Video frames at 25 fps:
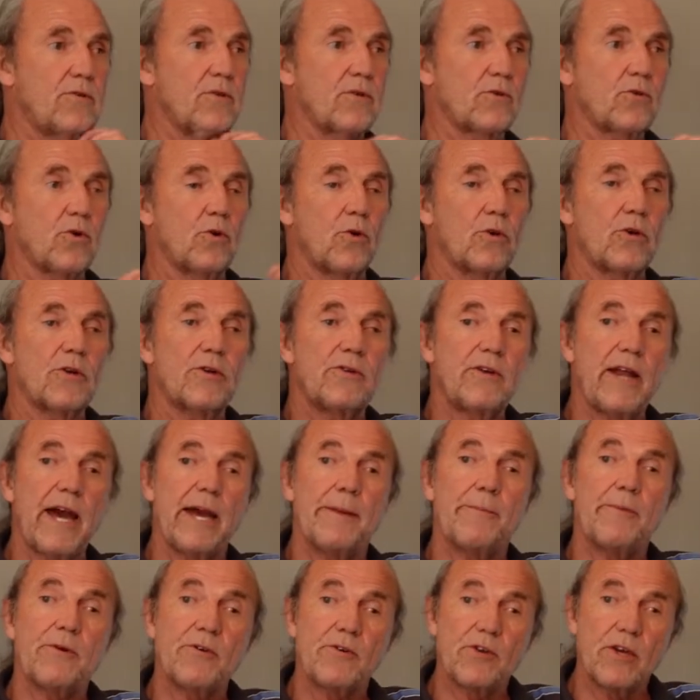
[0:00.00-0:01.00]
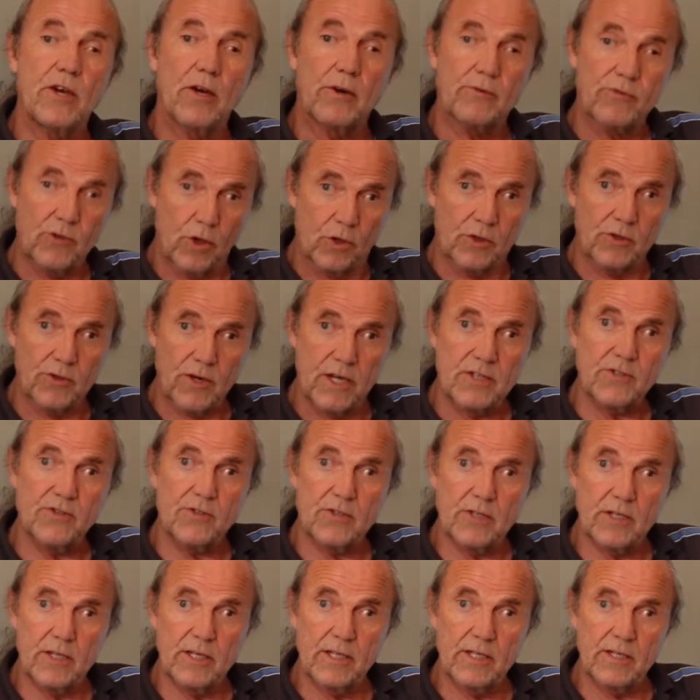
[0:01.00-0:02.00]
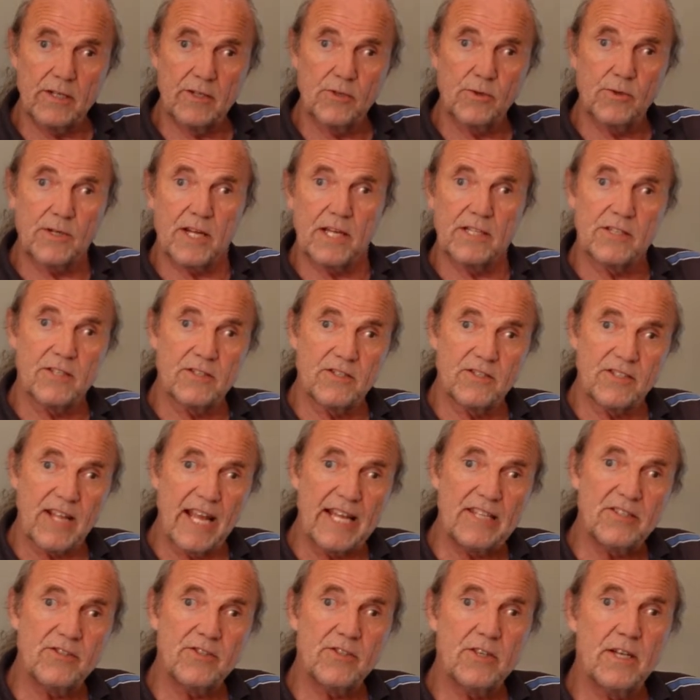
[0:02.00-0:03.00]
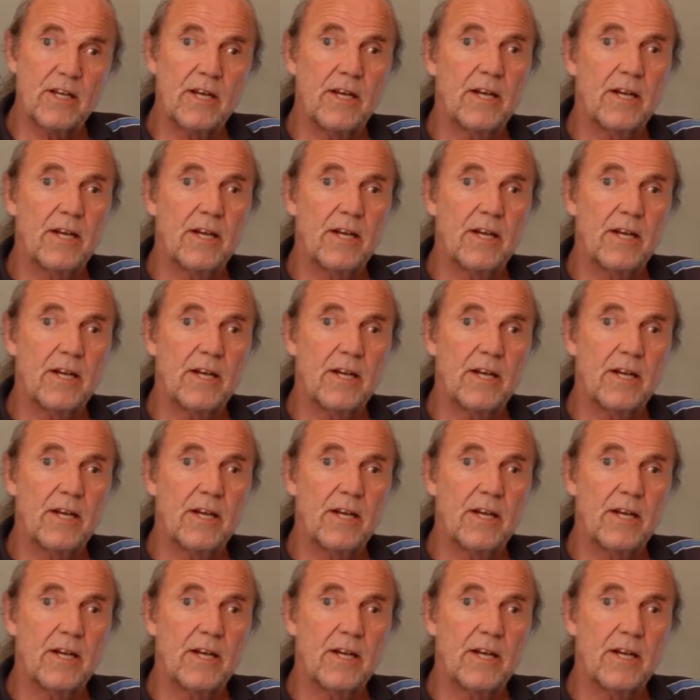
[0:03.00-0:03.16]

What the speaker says: called Library of Congress in the United States.